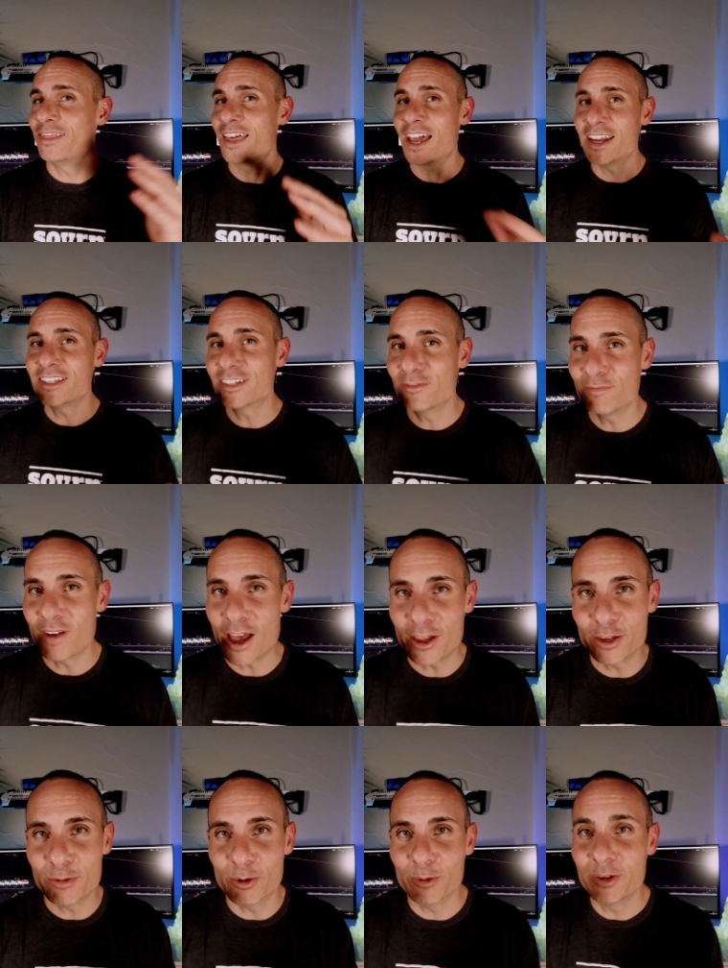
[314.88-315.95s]
that is
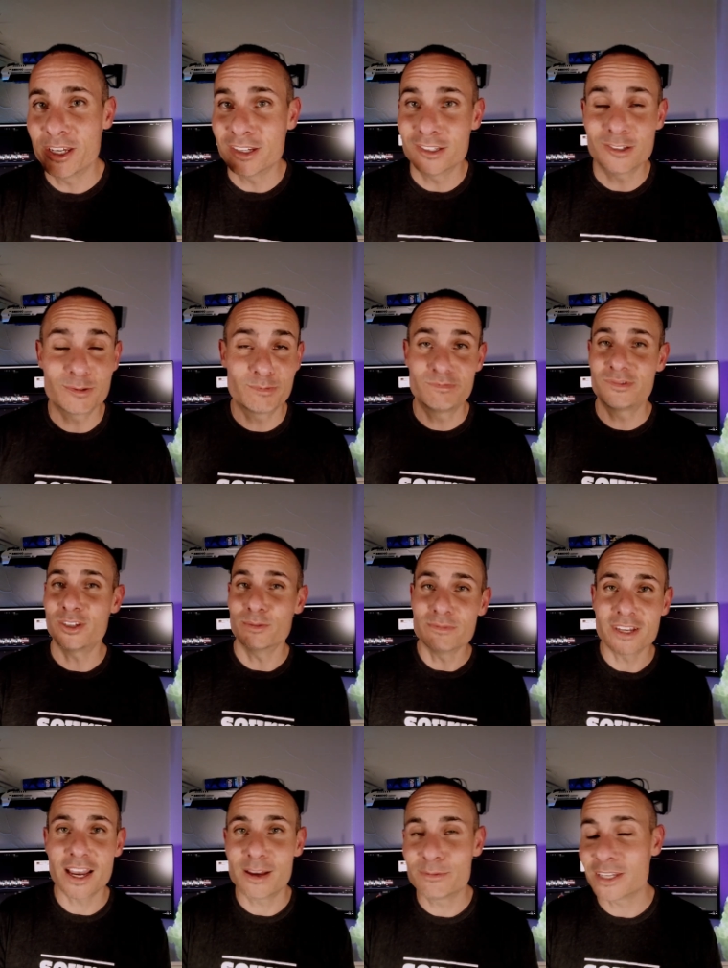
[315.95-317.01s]
invaluable because
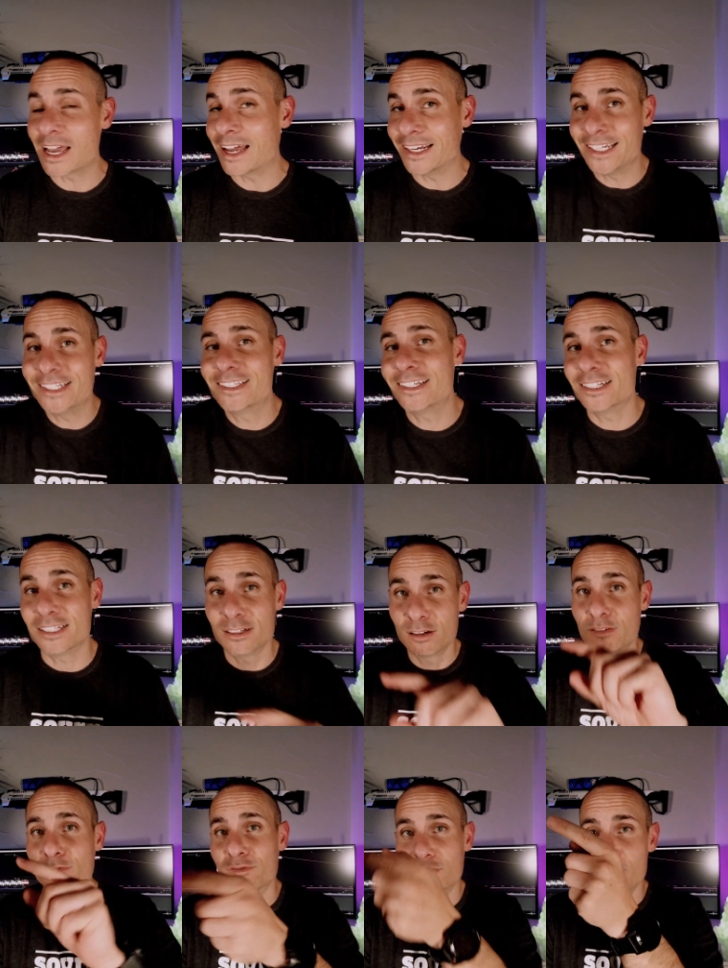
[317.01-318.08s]
sometimes I need to
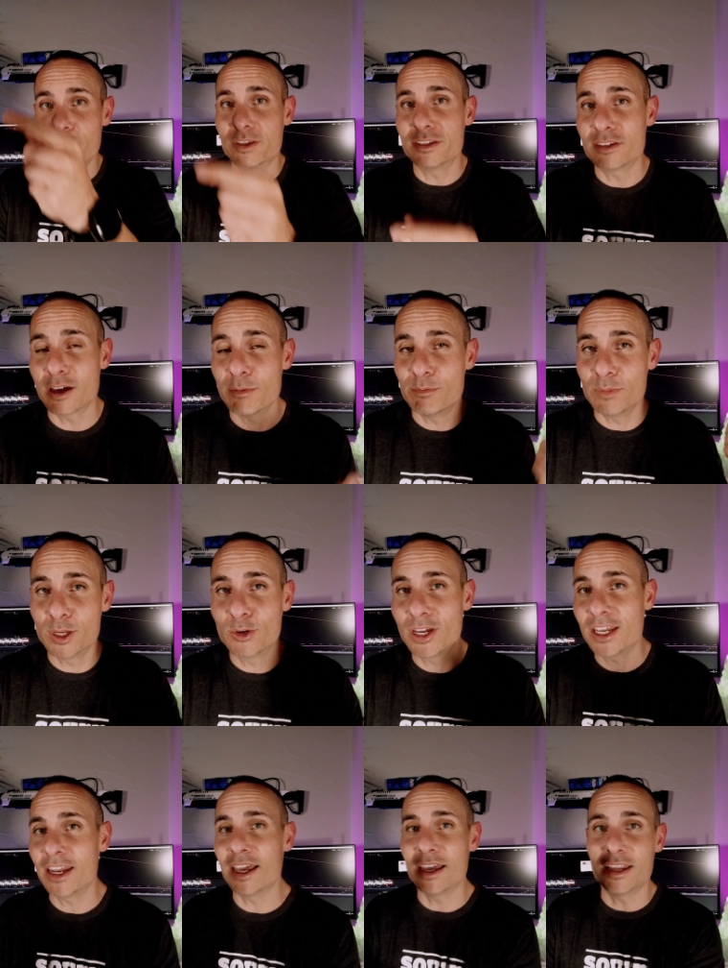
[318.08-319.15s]
flip this up, mute
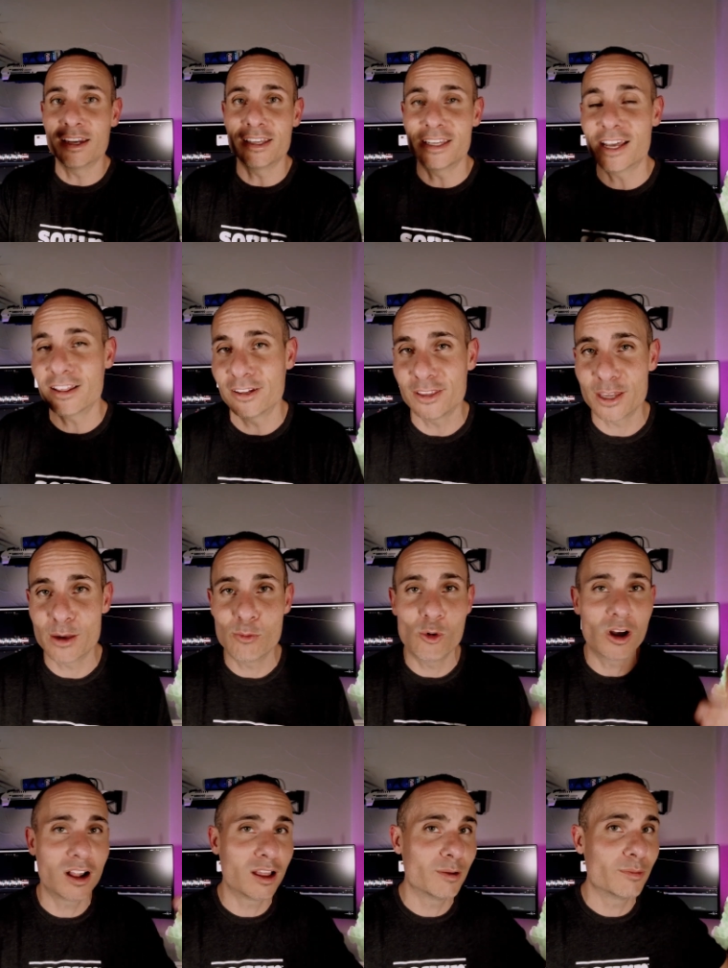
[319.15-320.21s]
it, and yell at them
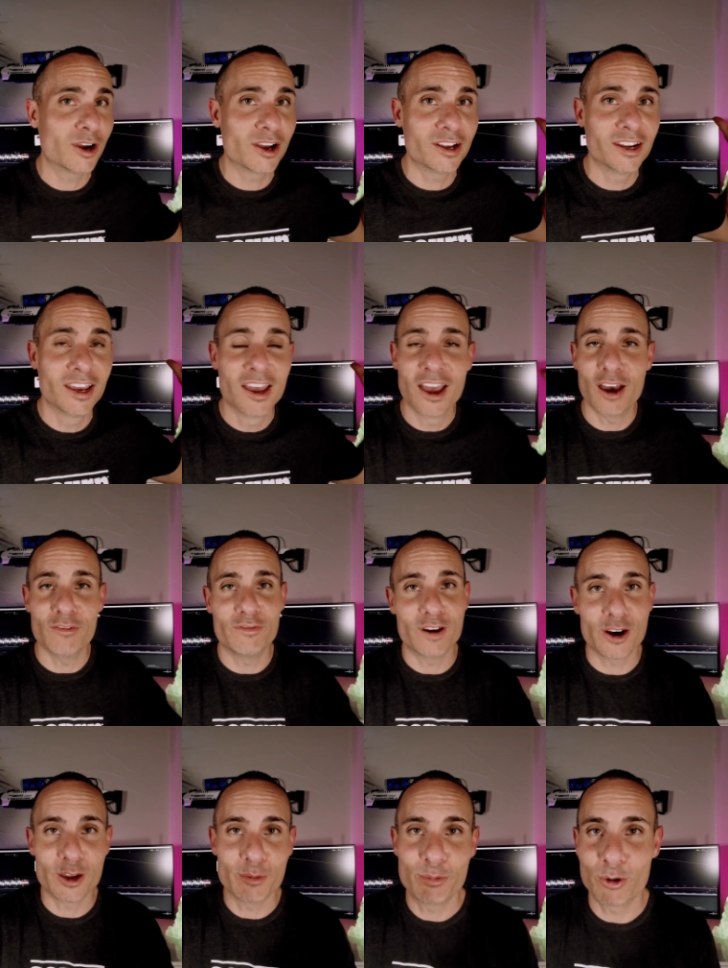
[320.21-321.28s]
while I'm on a
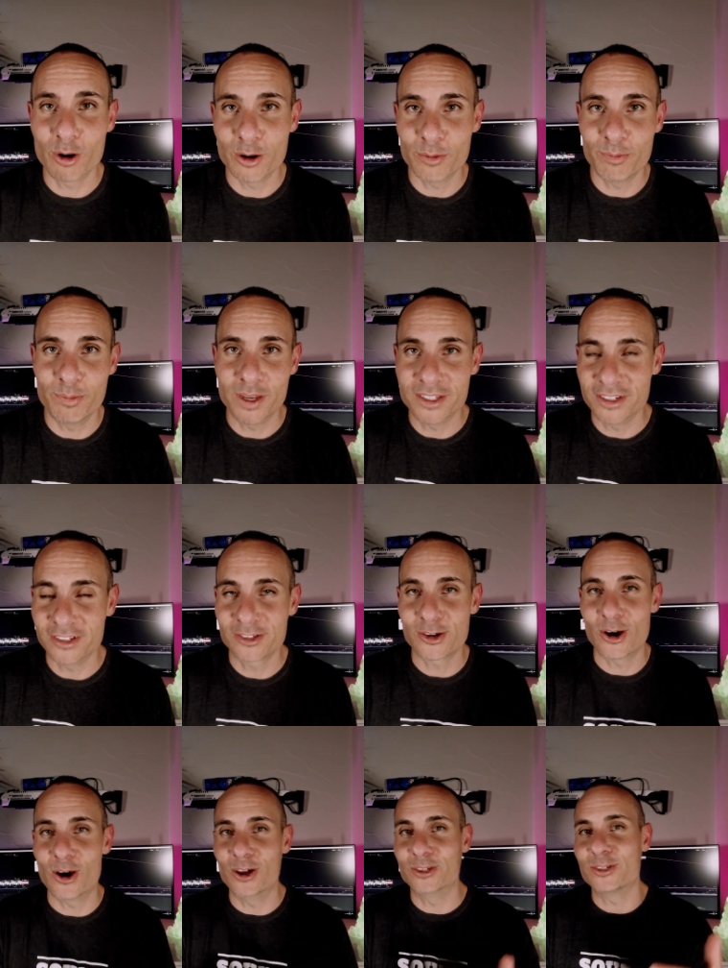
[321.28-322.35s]
very important business
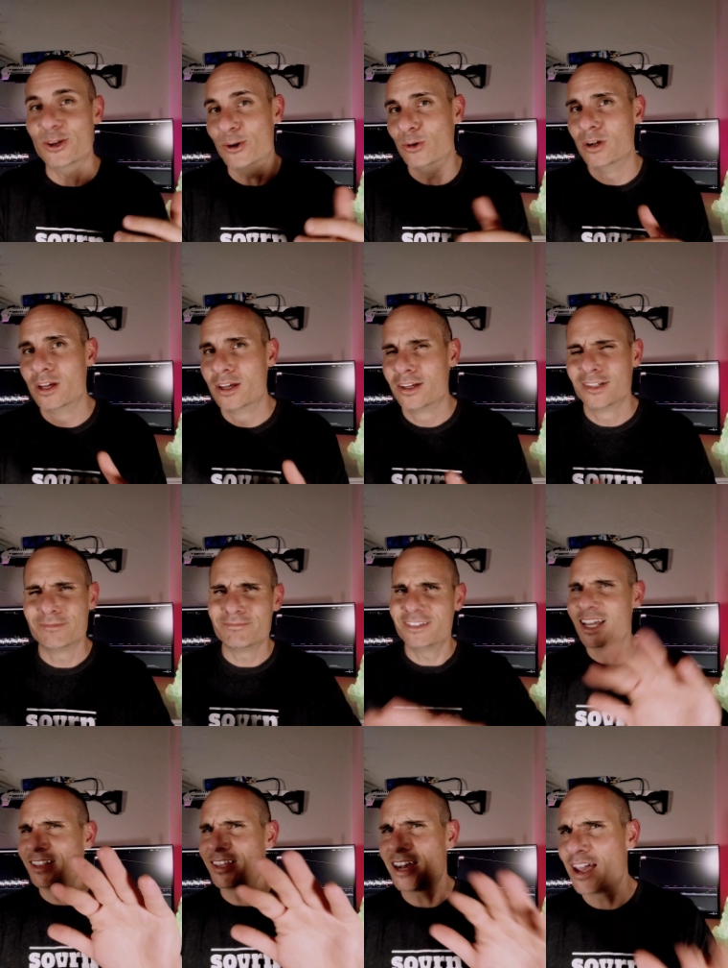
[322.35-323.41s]
call. So
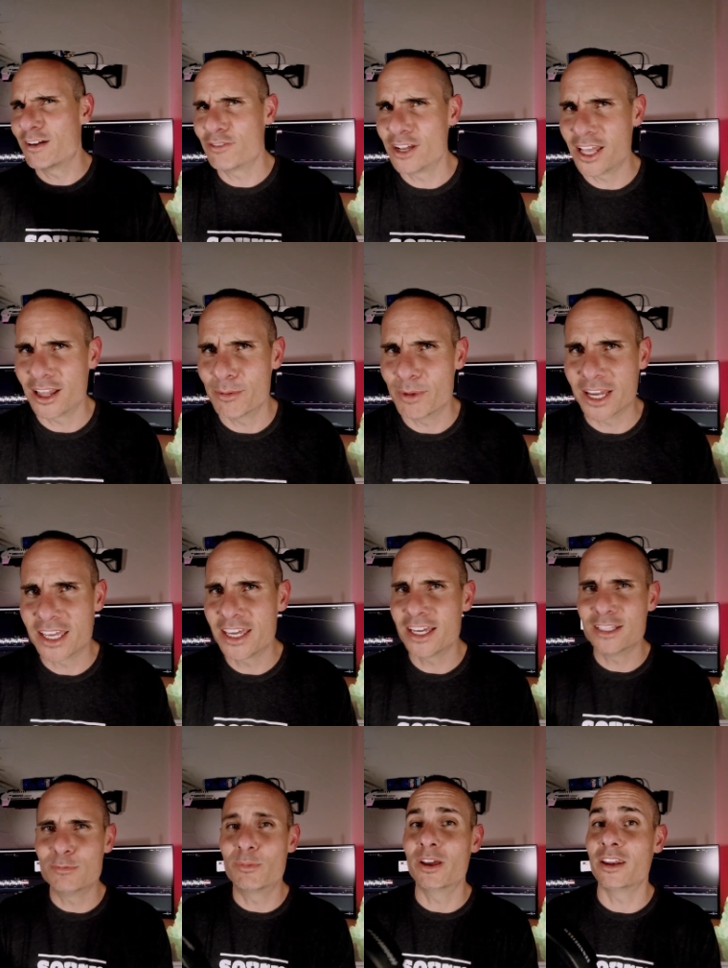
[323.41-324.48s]
not that I ever yell at my
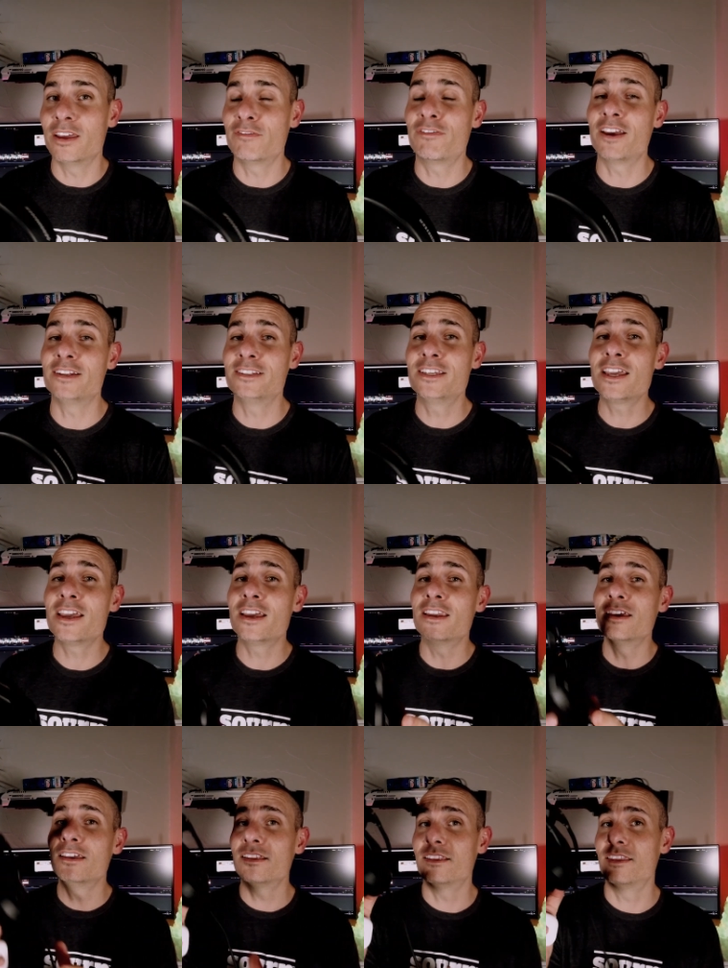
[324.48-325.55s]
kids, but if I
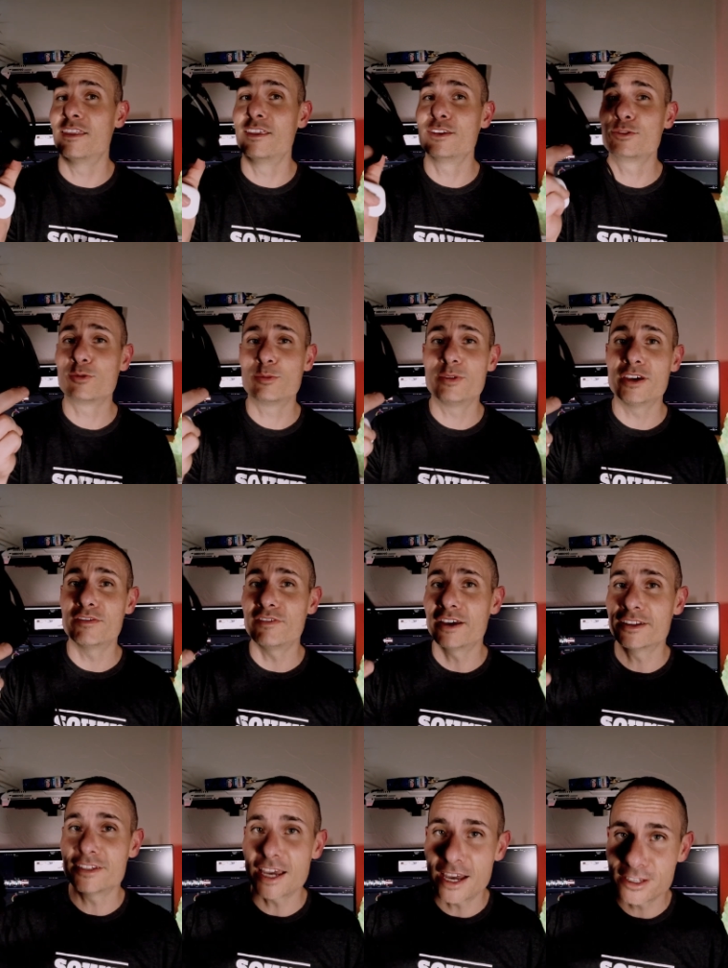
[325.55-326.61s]
did, this would be a
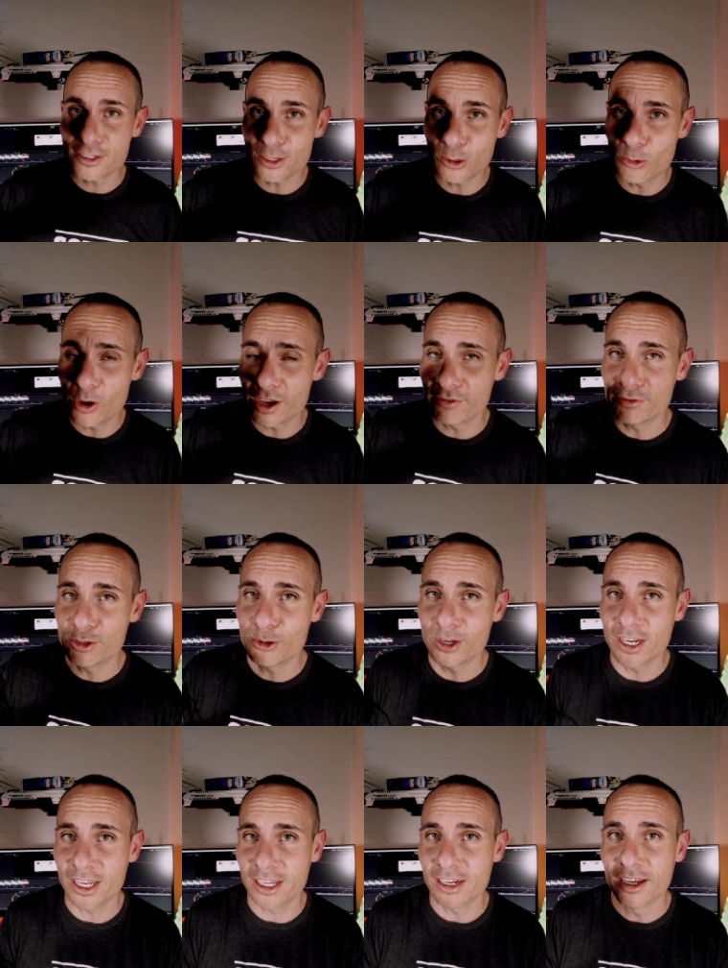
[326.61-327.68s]
fantastic way of
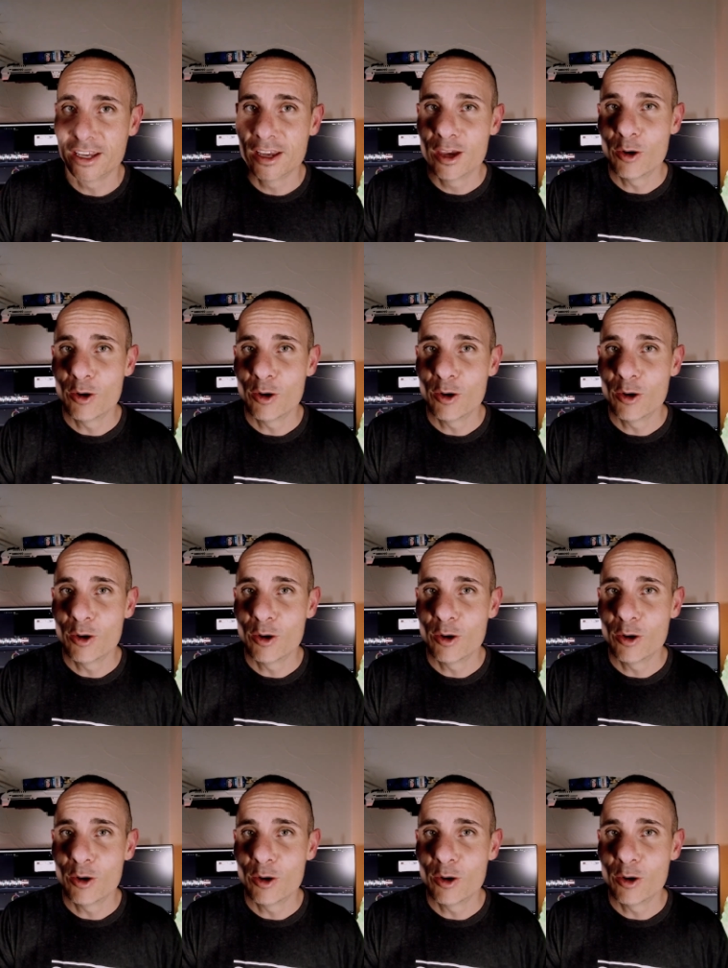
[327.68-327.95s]
doing it